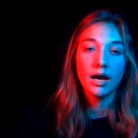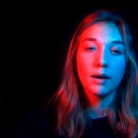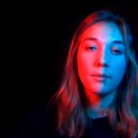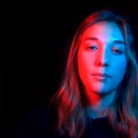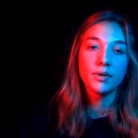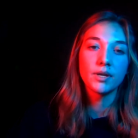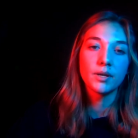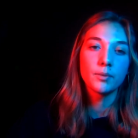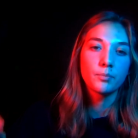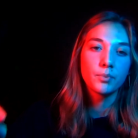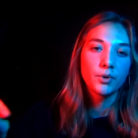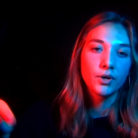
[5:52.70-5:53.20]
I'm
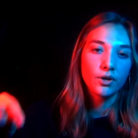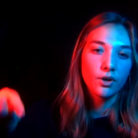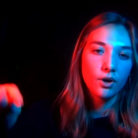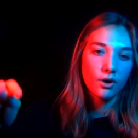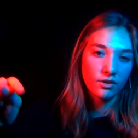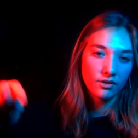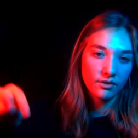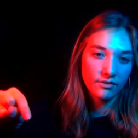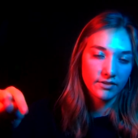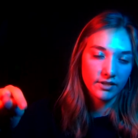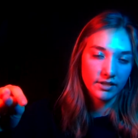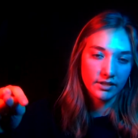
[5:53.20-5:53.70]
gonna put
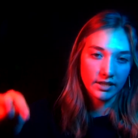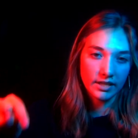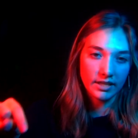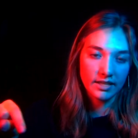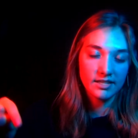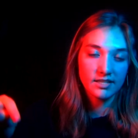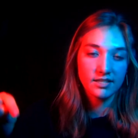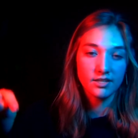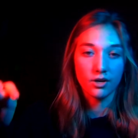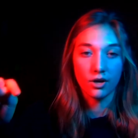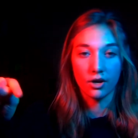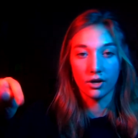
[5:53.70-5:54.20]
all of the
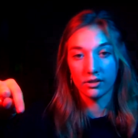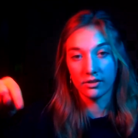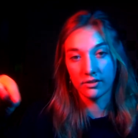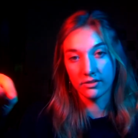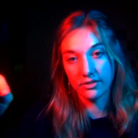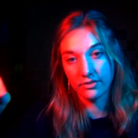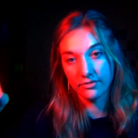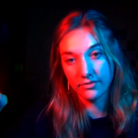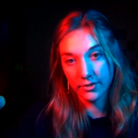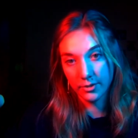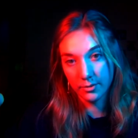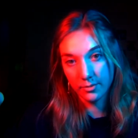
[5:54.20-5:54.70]
links to all of
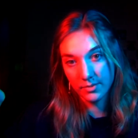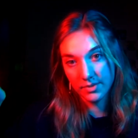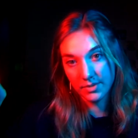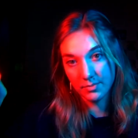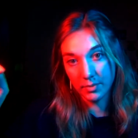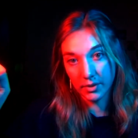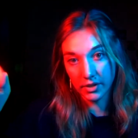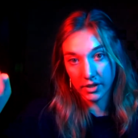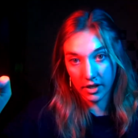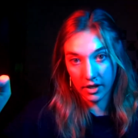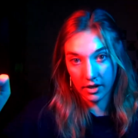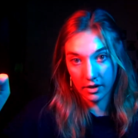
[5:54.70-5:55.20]
the films
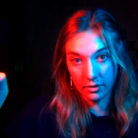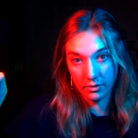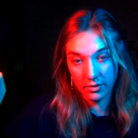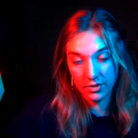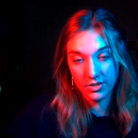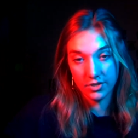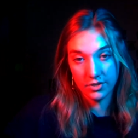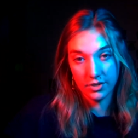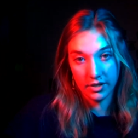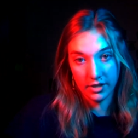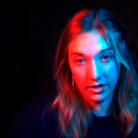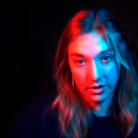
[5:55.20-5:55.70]
below
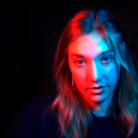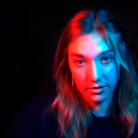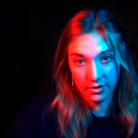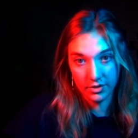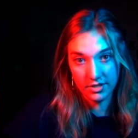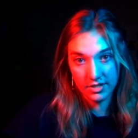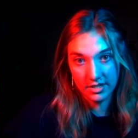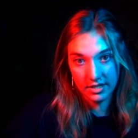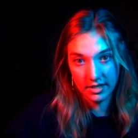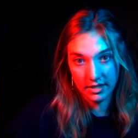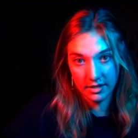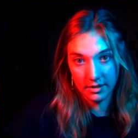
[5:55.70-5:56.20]
so that you can
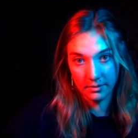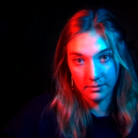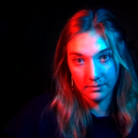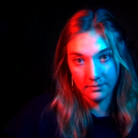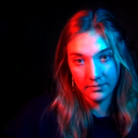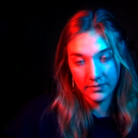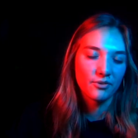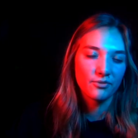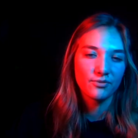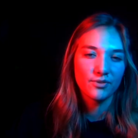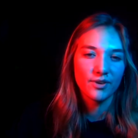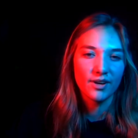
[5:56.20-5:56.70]
see them.
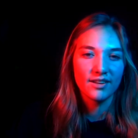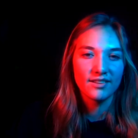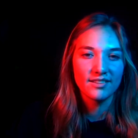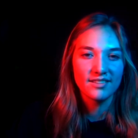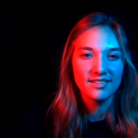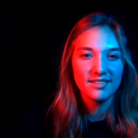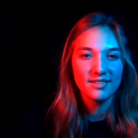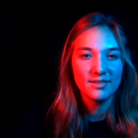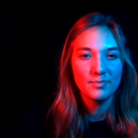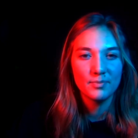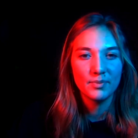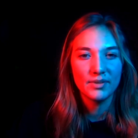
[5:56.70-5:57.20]

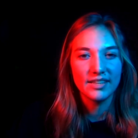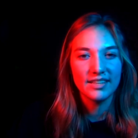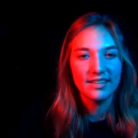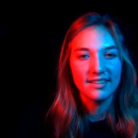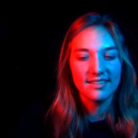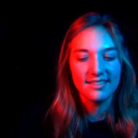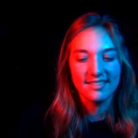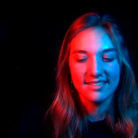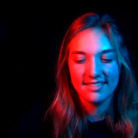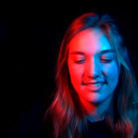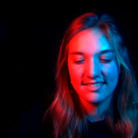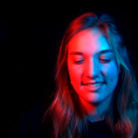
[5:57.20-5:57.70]
Friends,
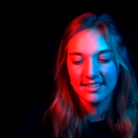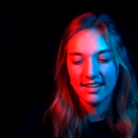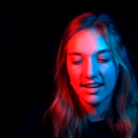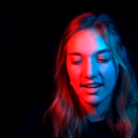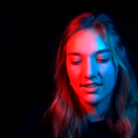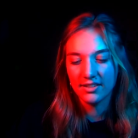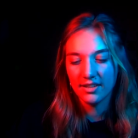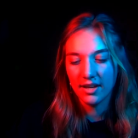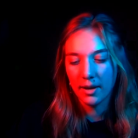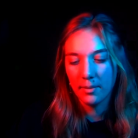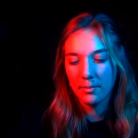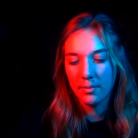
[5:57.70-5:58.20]
please, I,
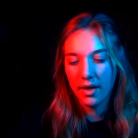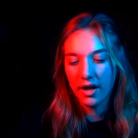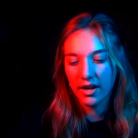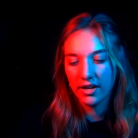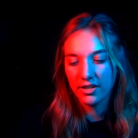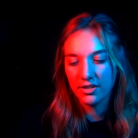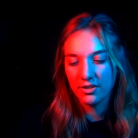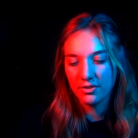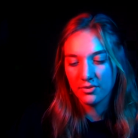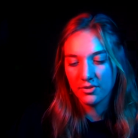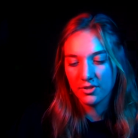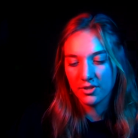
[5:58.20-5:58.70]
am not a
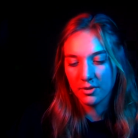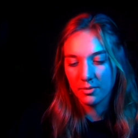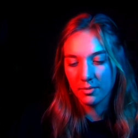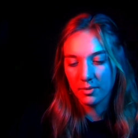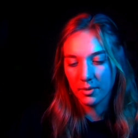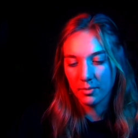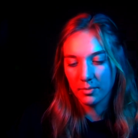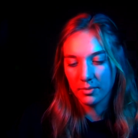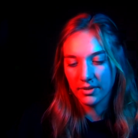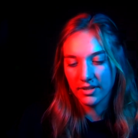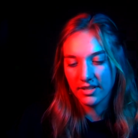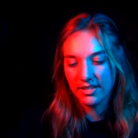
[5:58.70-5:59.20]

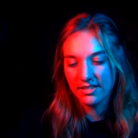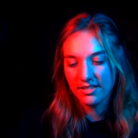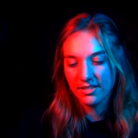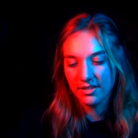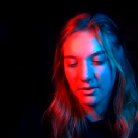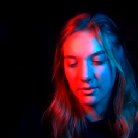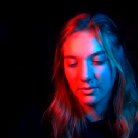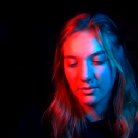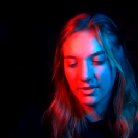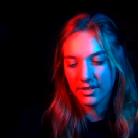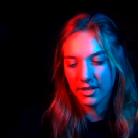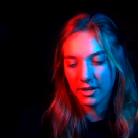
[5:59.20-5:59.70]
YouTuber. Please
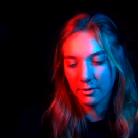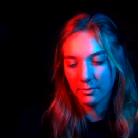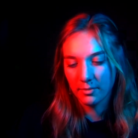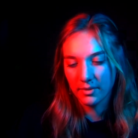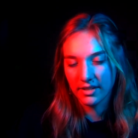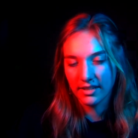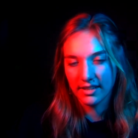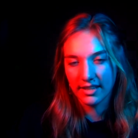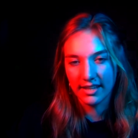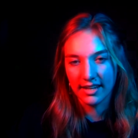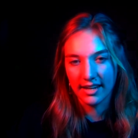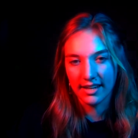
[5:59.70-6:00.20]
don't tell
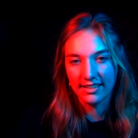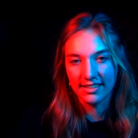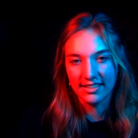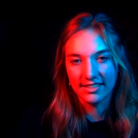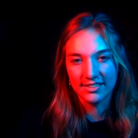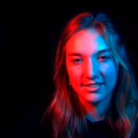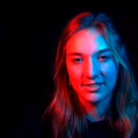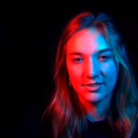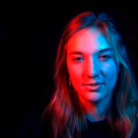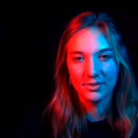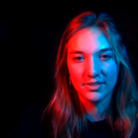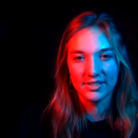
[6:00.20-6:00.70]
me that I need to
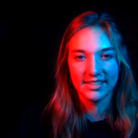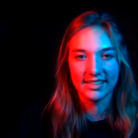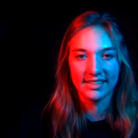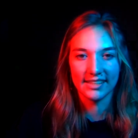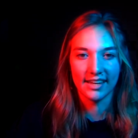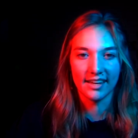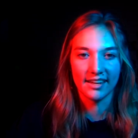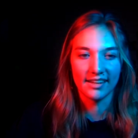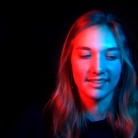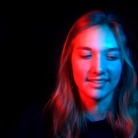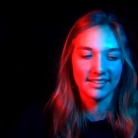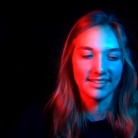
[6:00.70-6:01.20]
do this
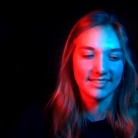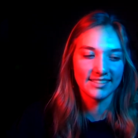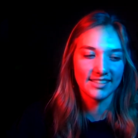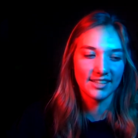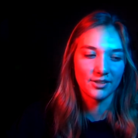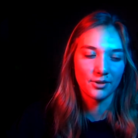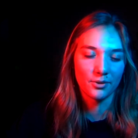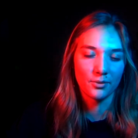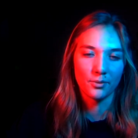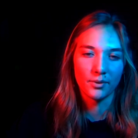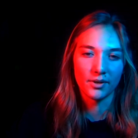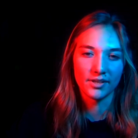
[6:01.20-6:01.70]
again because I
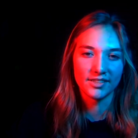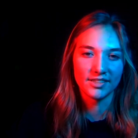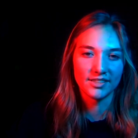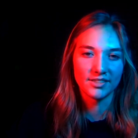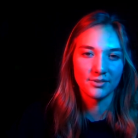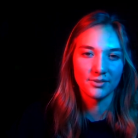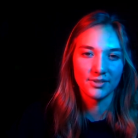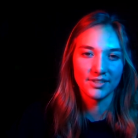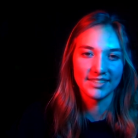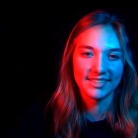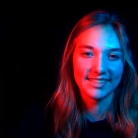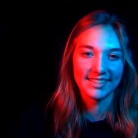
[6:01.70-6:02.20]
don't want to do this